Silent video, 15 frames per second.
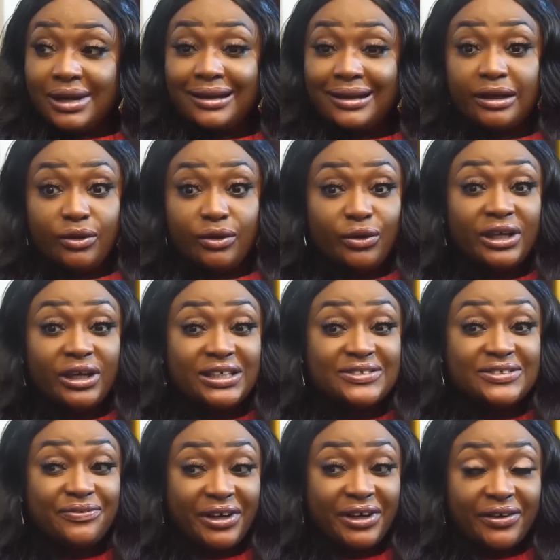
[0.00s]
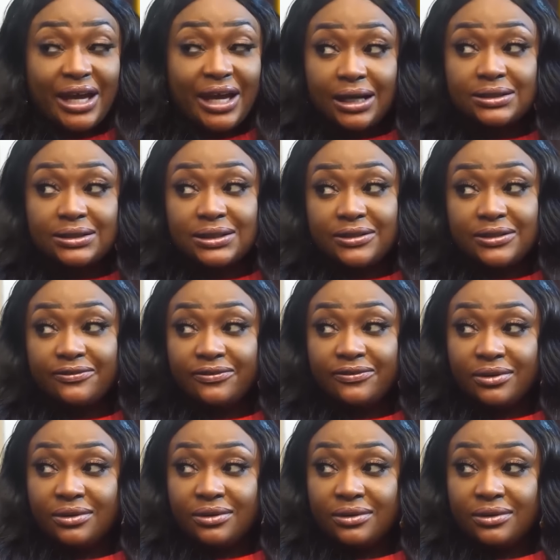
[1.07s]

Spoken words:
And I know he is very active.